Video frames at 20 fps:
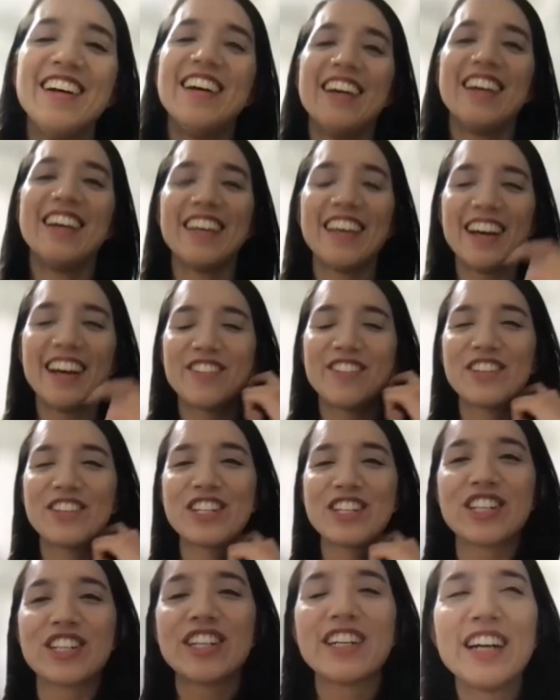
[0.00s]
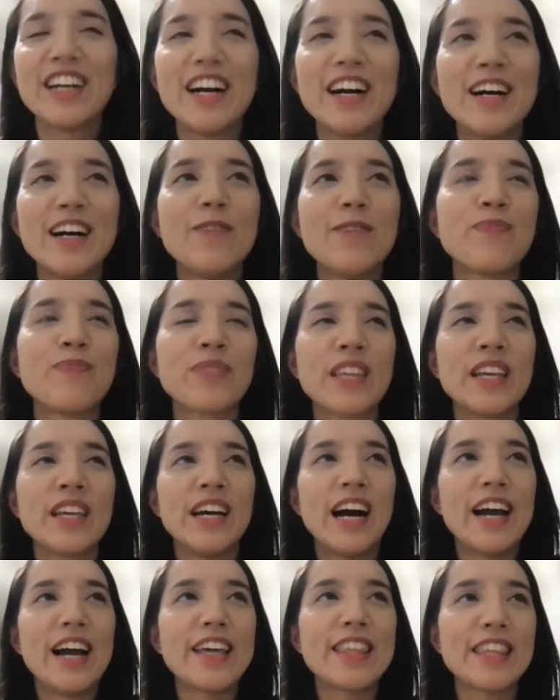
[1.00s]
Yeah, for sure.
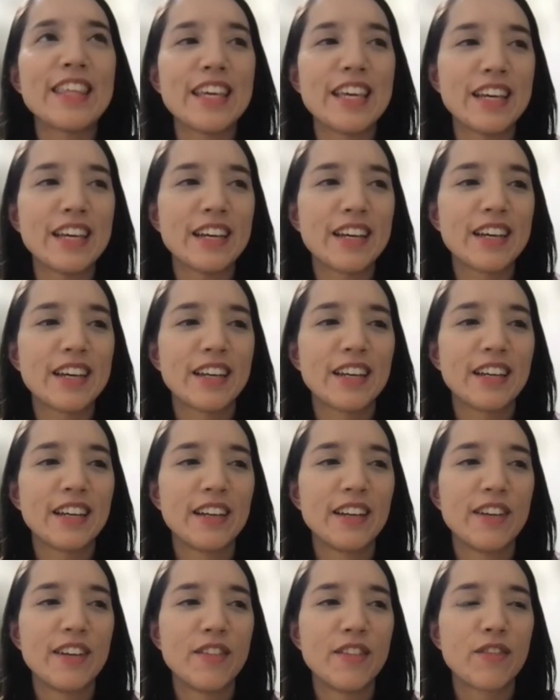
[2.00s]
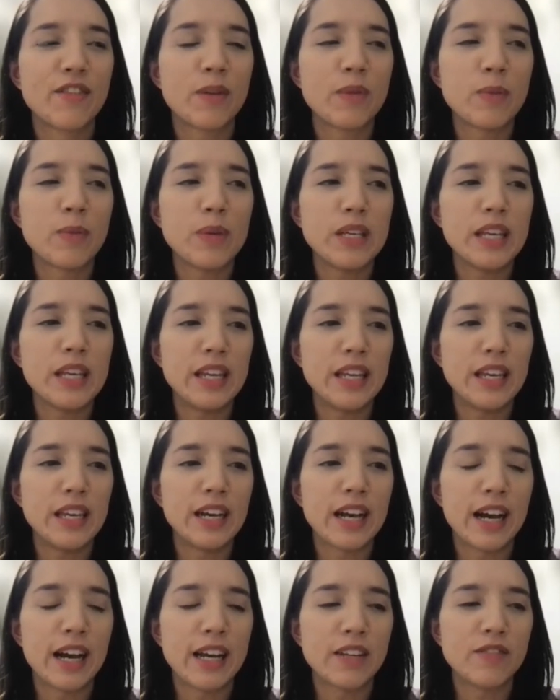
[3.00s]
I think from the beginning,
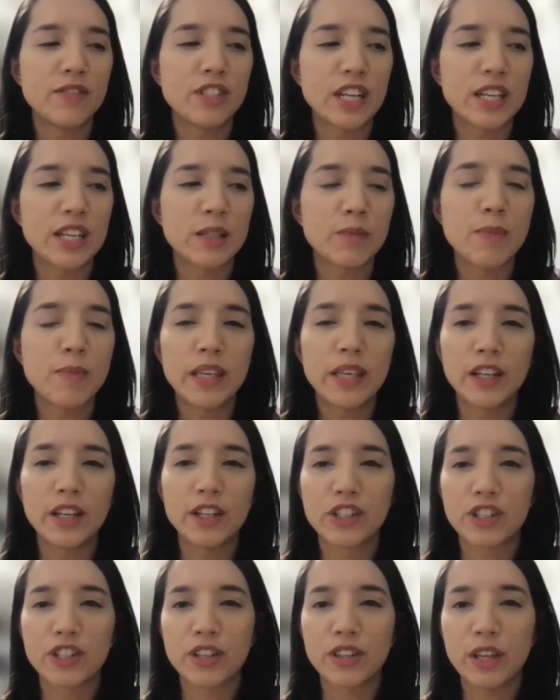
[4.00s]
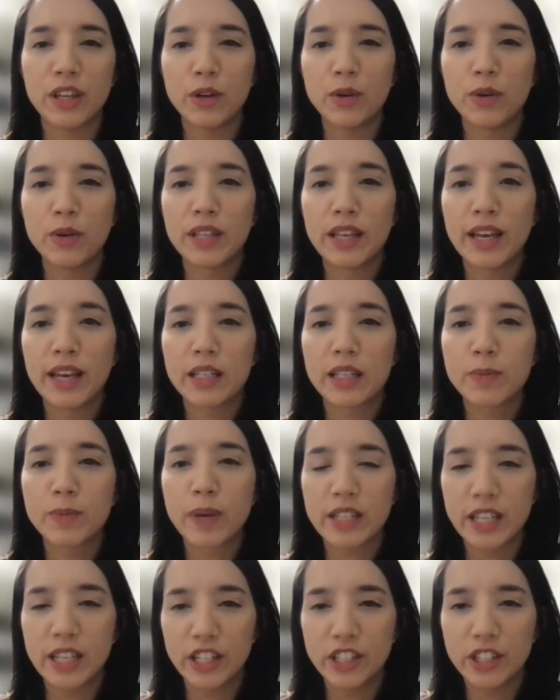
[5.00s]
kind of just making sure they know what the
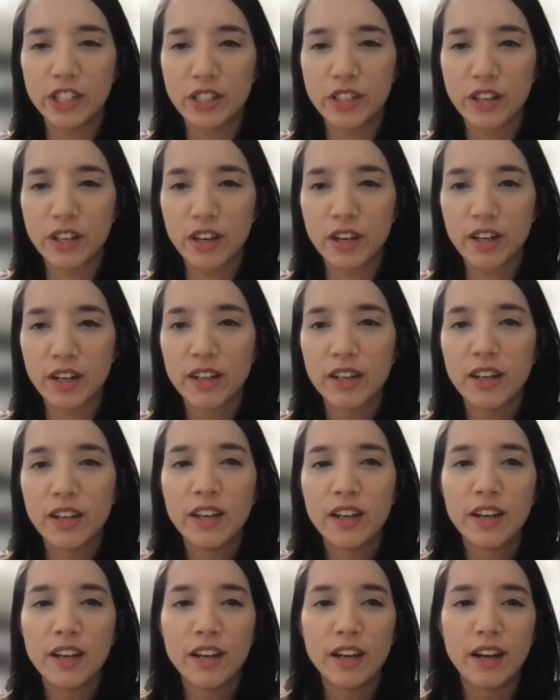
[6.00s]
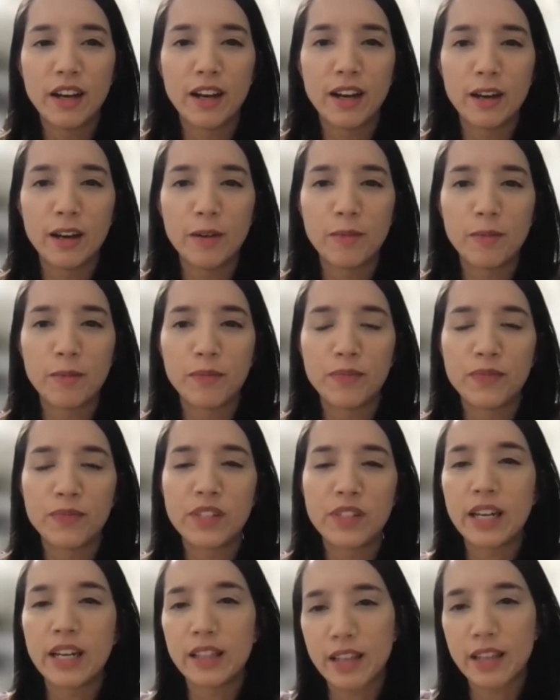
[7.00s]
expectations are,
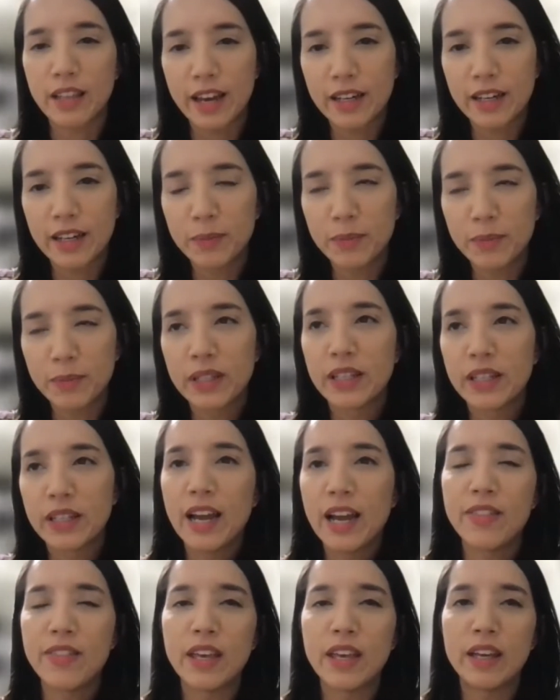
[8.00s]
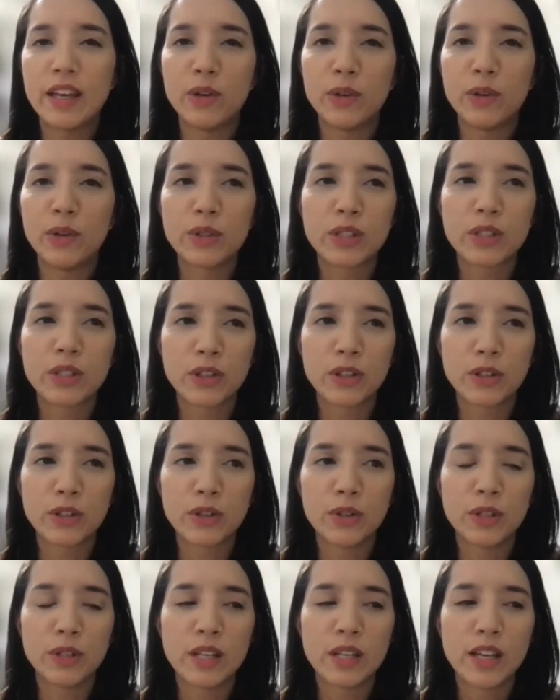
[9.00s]
setting that up, and then also